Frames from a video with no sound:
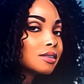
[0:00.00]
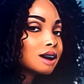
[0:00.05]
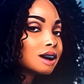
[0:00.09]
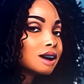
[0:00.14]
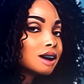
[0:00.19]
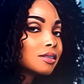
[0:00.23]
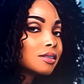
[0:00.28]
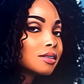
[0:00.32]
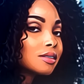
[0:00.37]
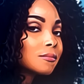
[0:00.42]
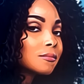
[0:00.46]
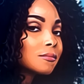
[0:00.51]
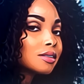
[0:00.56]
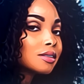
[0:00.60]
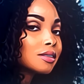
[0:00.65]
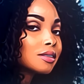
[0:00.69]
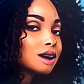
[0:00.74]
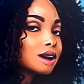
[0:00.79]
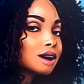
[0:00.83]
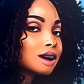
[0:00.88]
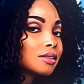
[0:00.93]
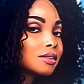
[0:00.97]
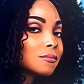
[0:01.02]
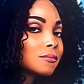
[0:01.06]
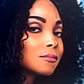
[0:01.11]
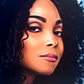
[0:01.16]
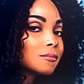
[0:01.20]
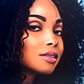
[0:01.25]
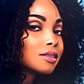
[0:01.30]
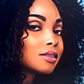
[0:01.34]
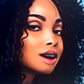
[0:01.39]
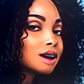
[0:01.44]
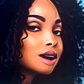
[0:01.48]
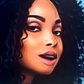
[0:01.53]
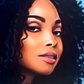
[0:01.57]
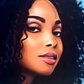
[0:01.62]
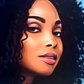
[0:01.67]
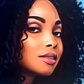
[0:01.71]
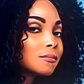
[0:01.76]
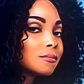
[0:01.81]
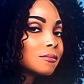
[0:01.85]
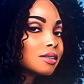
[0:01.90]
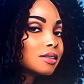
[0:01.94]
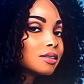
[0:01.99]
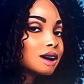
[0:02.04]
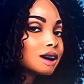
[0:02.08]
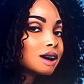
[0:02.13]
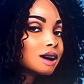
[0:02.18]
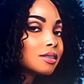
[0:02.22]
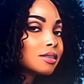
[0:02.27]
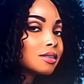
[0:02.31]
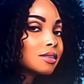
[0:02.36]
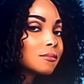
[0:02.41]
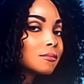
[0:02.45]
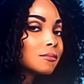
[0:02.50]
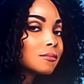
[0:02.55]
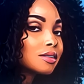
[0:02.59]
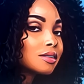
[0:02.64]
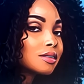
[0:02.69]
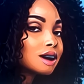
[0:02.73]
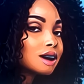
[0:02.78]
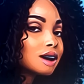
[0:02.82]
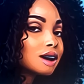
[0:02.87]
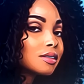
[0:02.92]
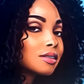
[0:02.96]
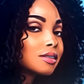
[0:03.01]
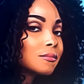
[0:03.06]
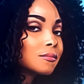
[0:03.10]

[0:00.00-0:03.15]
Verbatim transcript: to suppress the unhinged side of him,